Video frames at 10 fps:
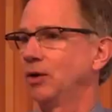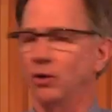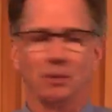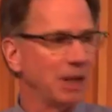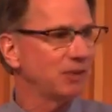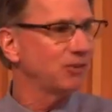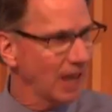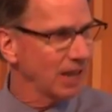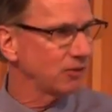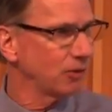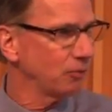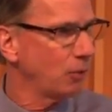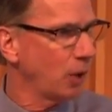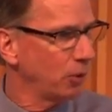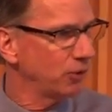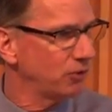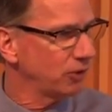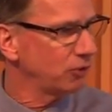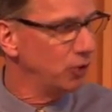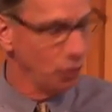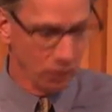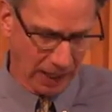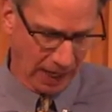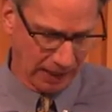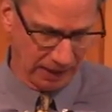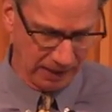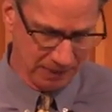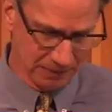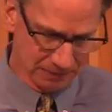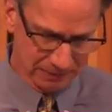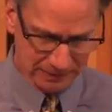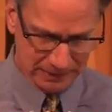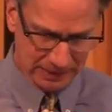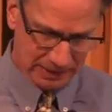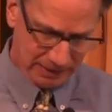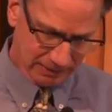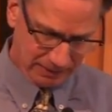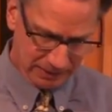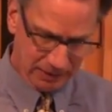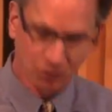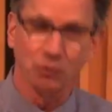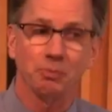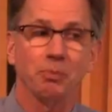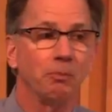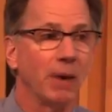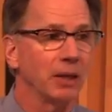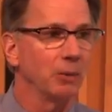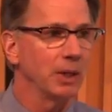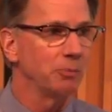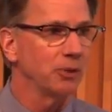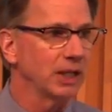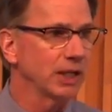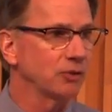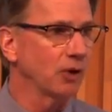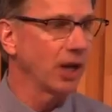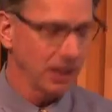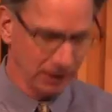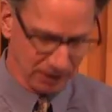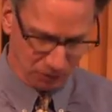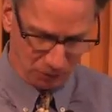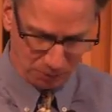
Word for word: order to make sense of what was this new reality. This was, by the way, pre-electronic. This was